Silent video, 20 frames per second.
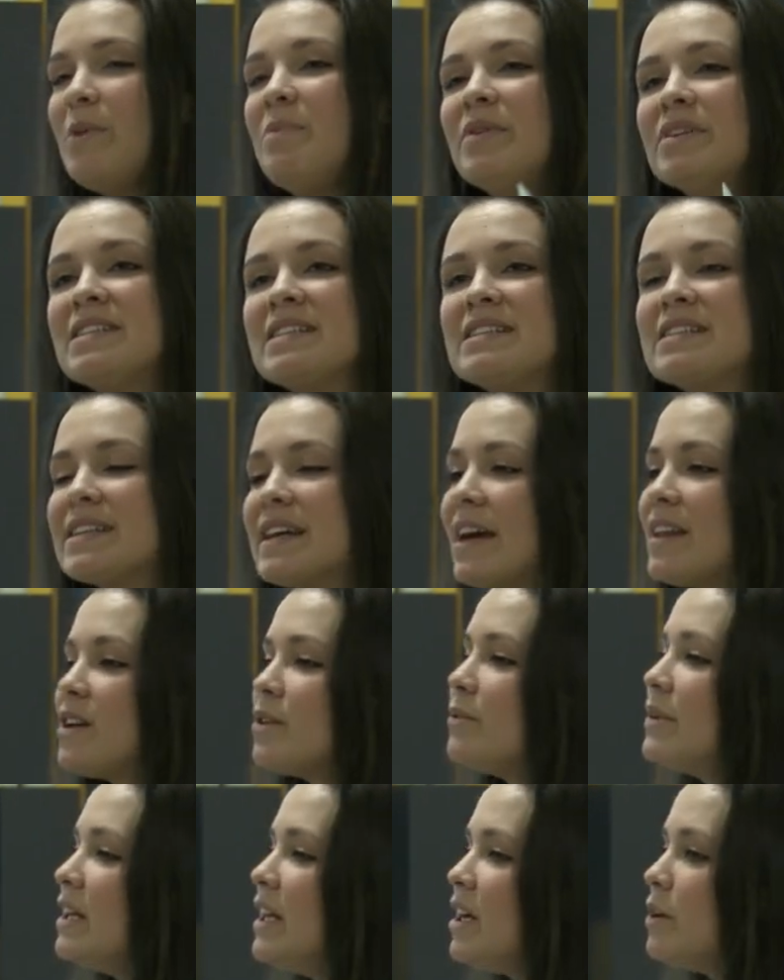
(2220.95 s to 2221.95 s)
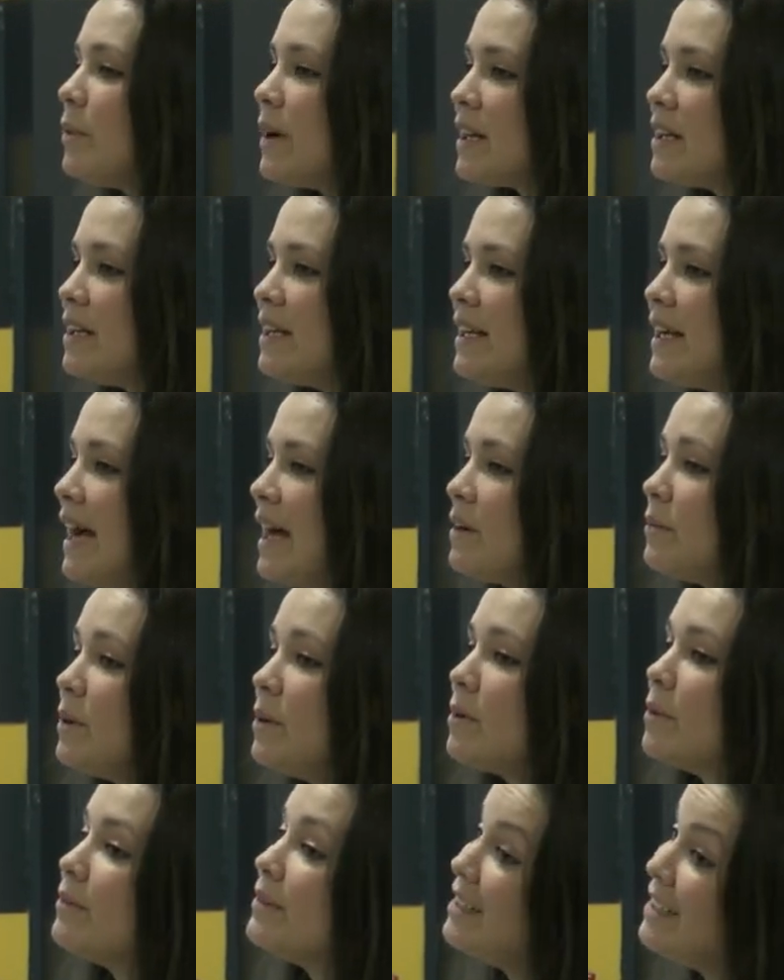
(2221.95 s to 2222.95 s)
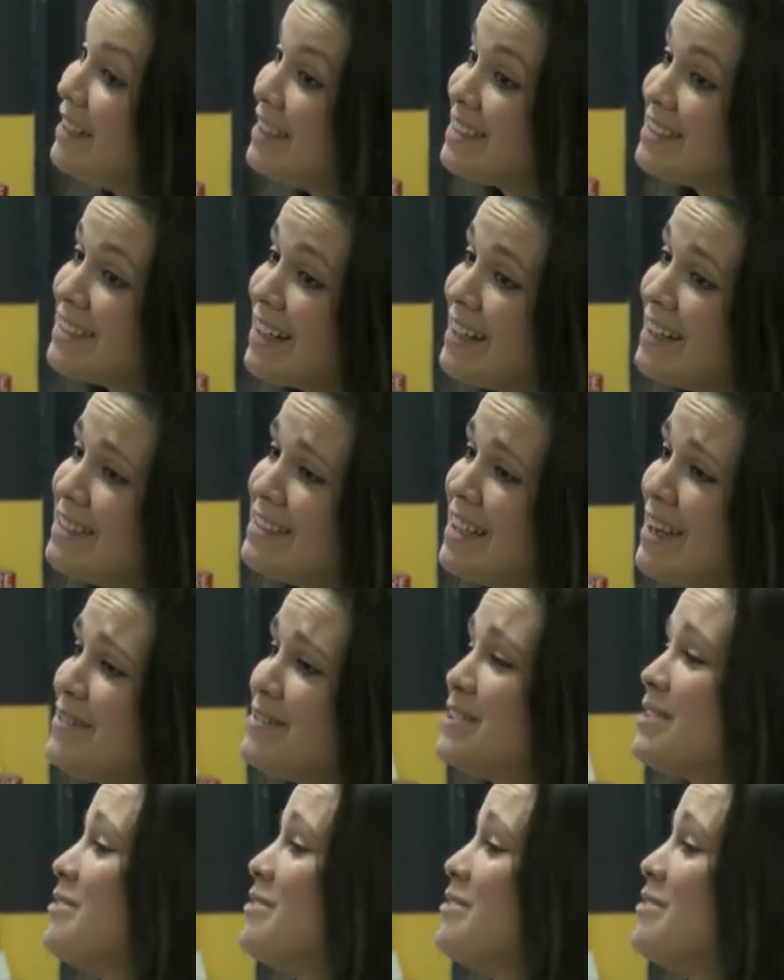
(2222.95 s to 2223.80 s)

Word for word: we put this together really quickly and we were really excited to have